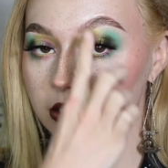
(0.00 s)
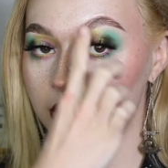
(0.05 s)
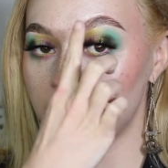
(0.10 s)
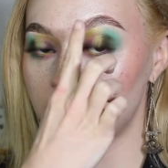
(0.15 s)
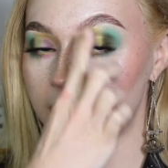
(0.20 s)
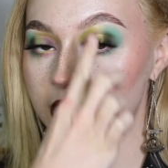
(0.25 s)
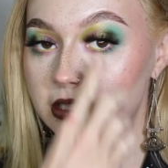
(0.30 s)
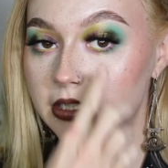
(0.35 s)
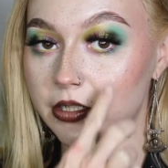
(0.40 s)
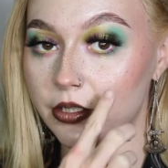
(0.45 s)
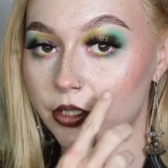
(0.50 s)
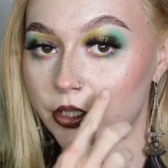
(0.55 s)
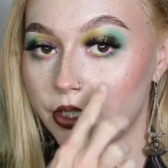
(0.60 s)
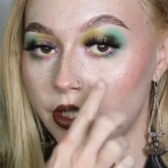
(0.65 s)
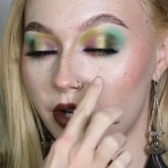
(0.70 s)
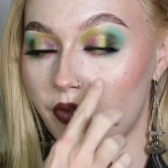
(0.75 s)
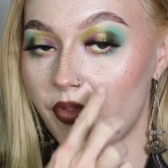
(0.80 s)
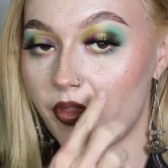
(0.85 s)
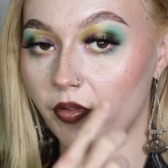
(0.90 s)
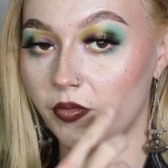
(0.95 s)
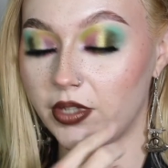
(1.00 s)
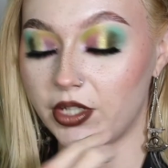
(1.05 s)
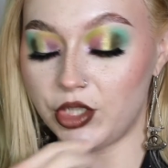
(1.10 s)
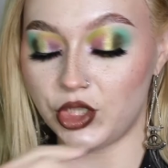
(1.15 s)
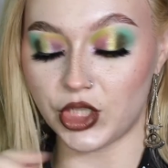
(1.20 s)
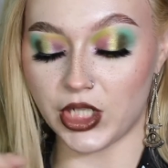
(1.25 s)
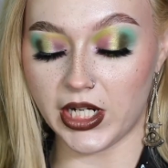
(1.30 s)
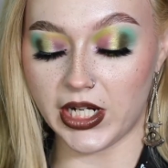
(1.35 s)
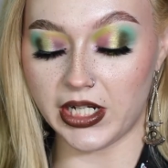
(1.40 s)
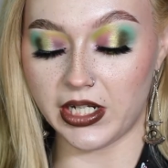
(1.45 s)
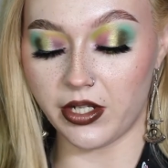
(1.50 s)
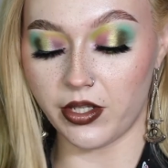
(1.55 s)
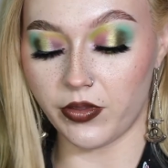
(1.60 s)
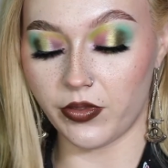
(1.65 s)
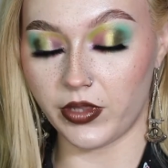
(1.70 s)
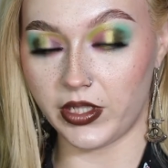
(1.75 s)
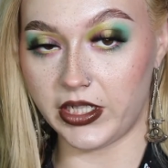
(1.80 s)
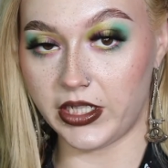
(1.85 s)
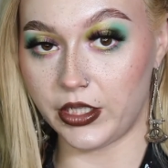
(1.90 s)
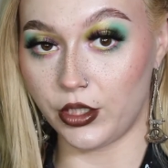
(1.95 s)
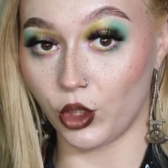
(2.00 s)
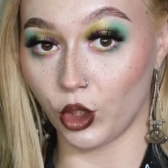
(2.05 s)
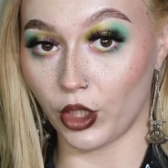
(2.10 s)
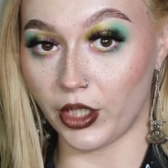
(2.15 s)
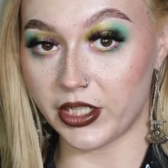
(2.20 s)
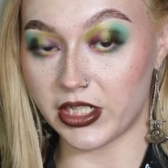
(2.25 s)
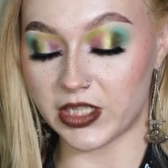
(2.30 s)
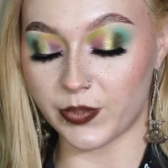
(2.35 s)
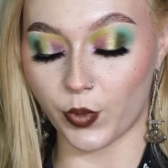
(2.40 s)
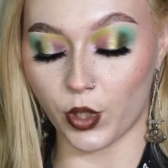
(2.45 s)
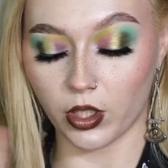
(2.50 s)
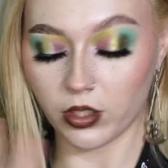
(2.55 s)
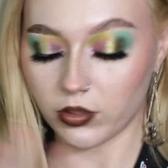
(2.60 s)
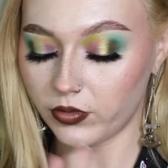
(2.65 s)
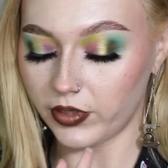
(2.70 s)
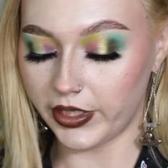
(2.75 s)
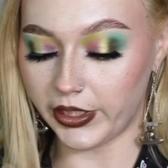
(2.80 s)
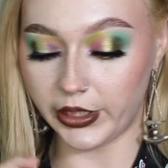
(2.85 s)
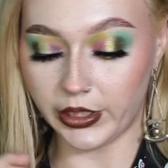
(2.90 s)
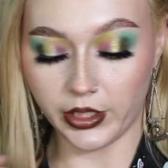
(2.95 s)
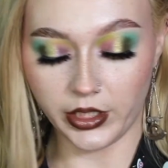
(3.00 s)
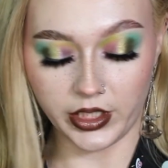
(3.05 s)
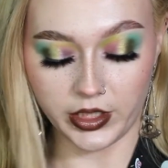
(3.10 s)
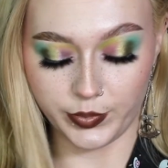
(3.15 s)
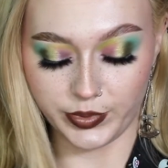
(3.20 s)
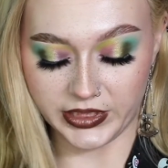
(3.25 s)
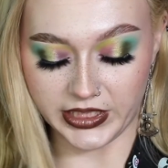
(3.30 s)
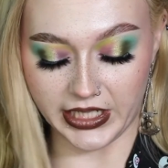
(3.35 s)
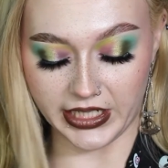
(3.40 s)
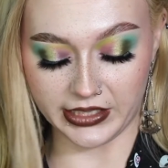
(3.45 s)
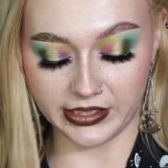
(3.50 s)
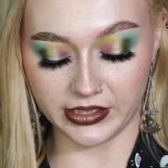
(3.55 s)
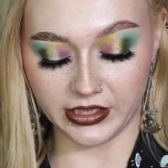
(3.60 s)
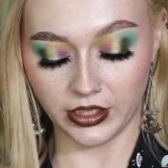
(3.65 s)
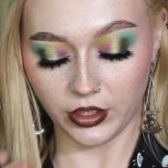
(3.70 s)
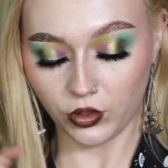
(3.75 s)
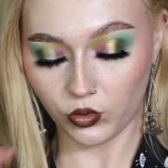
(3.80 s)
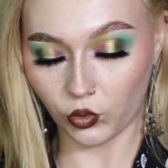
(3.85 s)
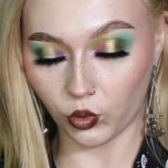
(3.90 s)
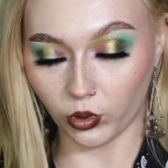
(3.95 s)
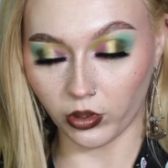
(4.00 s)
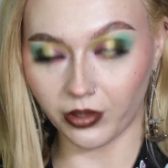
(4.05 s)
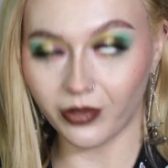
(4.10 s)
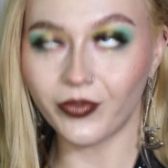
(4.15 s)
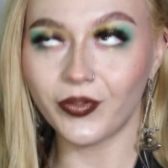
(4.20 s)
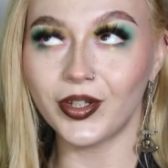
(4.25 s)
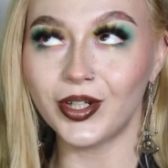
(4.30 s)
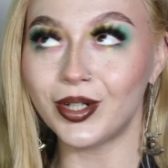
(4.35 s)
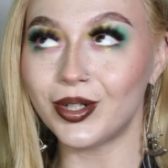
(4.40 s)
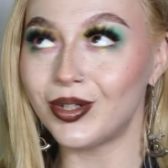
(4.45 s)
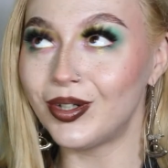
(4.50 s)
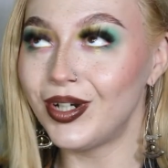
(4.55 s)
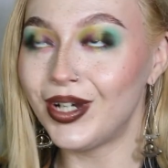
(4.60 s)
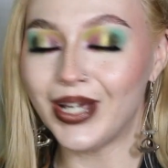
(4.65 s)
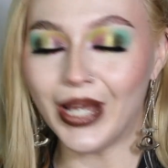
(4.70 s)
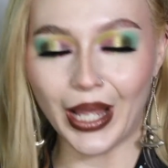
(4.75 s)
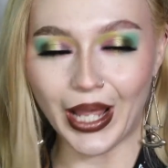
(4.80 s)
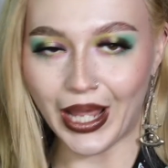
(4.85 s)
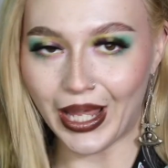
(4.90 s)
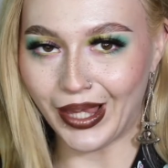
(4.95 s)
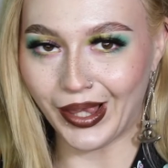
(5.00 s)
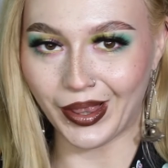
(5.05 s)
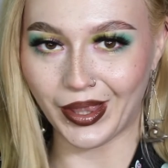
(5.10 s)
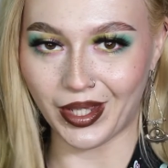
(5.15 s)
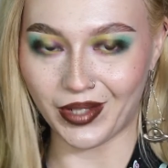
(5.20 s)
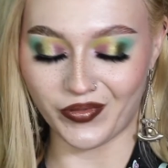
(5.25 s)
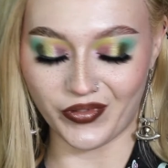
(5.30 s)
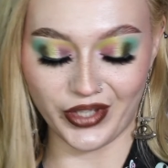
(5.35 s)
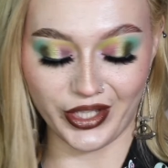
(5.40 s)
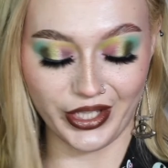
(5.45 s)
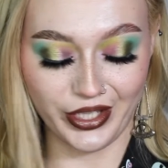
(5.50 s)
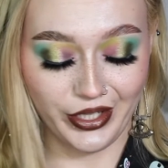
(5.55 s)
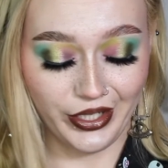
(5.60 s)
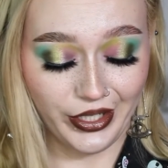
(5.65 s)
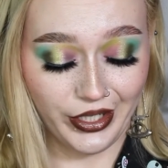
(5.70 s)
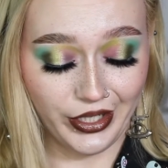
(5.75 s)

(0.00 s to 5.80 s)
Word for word: center of the lid shade, the green sparkly, obsessed. Chlorophyll, I love it.